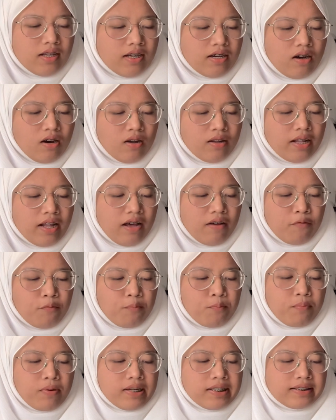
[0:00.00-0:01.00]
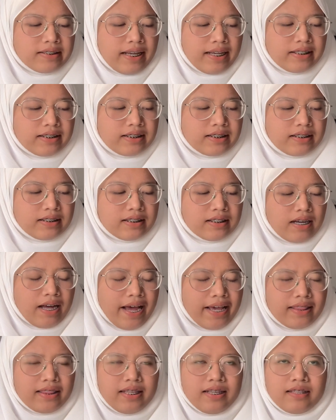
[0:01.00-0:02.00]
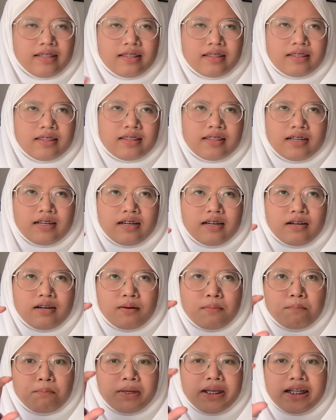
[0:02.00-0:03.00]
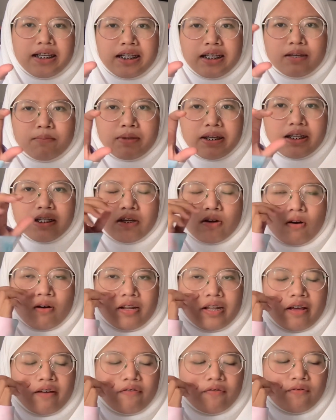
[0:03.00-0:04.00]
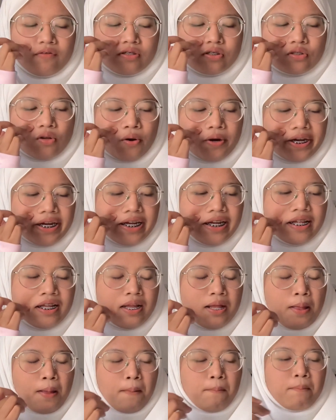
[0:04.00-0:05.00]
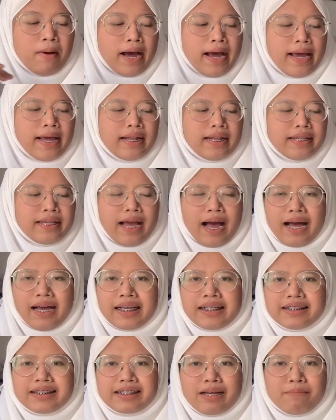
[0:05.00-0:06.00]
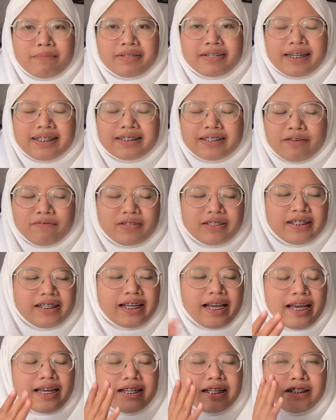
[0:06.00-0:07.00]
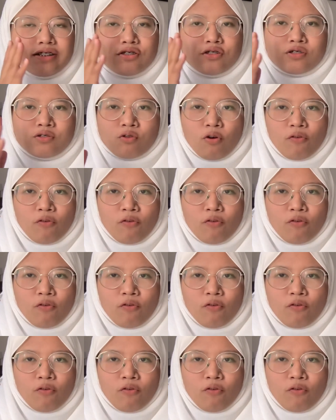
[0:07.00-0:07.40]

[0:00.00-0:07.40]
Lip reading: Olaf presents I think the mini Olaf story. But yeah, he summarized everything and it's so